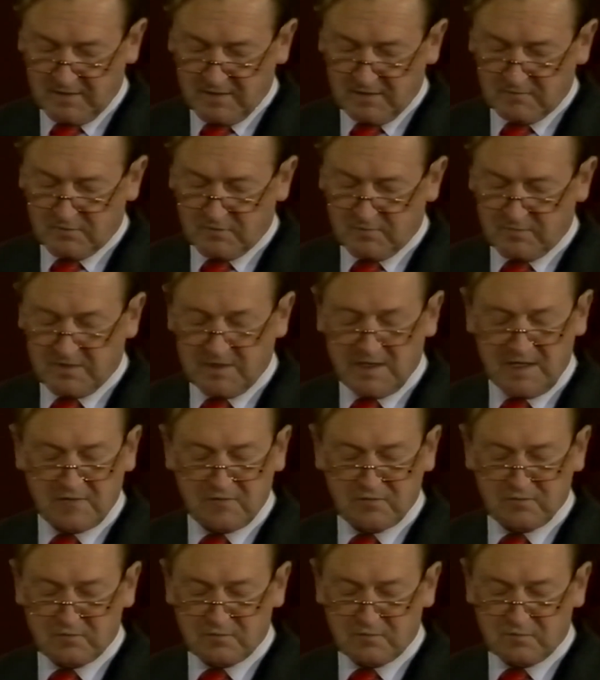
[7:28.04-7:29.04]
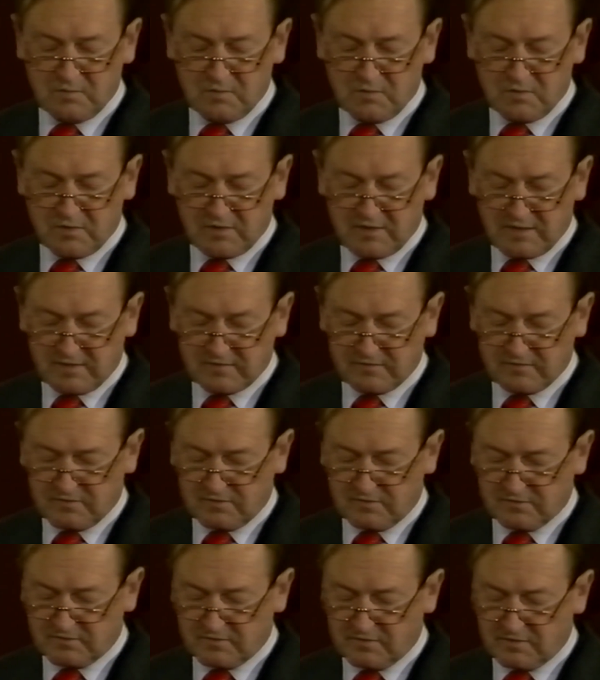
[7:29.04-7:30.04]
We began to reward
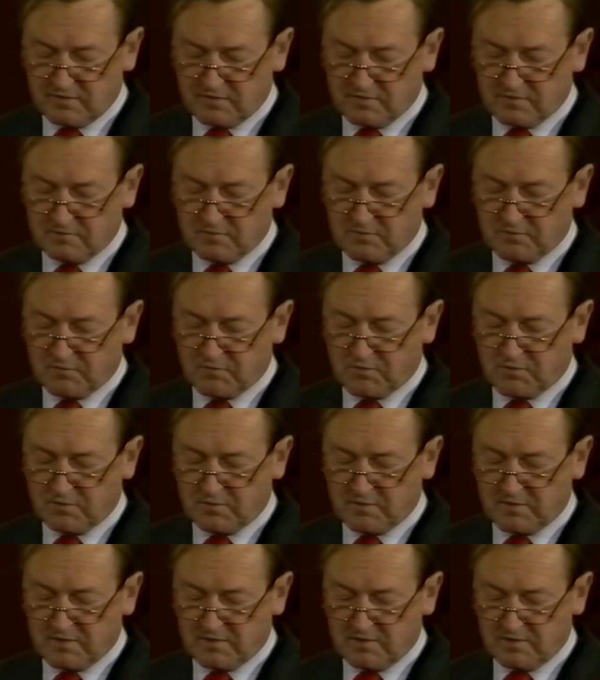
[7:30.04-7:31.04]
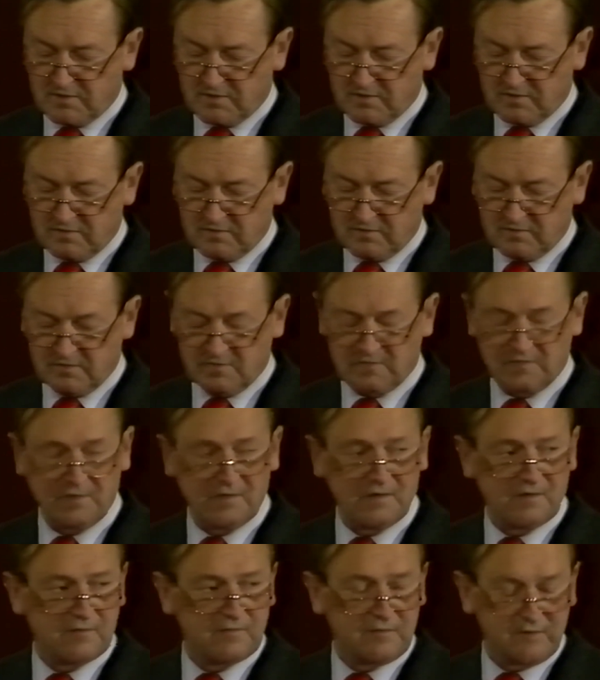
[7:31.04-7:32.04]
ourselves long before we earned and
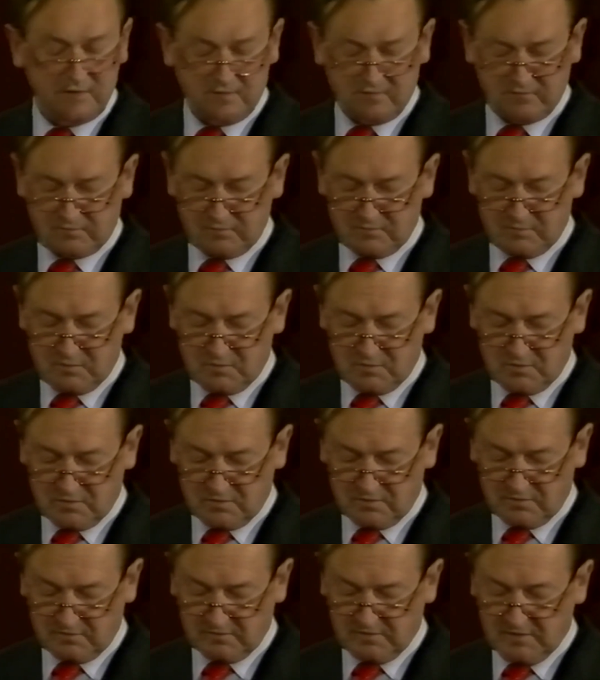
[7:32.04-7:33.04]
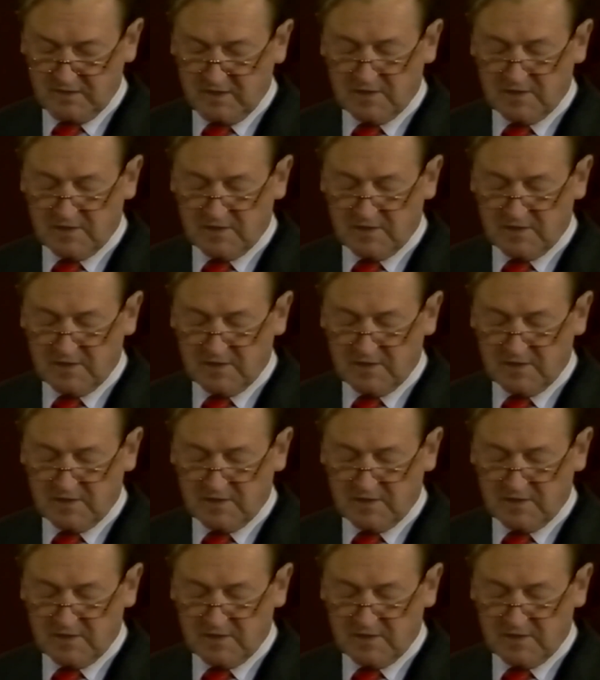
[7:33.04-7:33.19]
deserved these rewards,